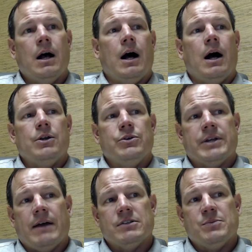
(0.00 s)
You
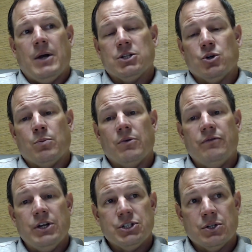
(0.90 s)
could have a special
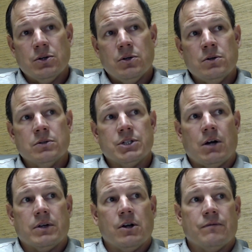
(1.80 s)
provisional
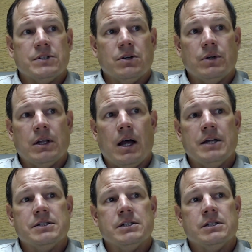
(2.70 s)
child care facility
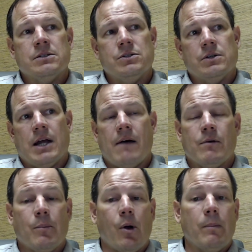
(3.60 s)
license. You can have
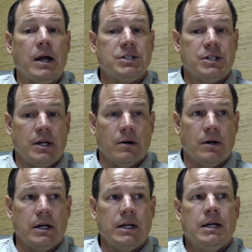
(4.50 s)
a
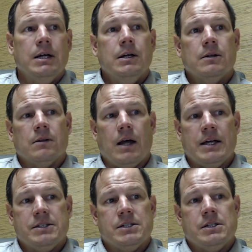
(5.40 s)
probationary
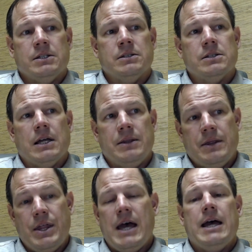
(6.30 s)
license,
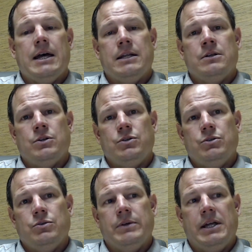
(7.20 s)
and then
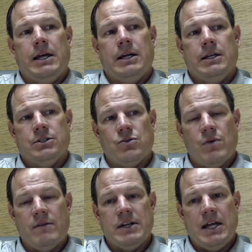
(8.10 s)
you get into
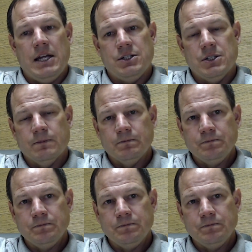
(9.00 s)
revocation.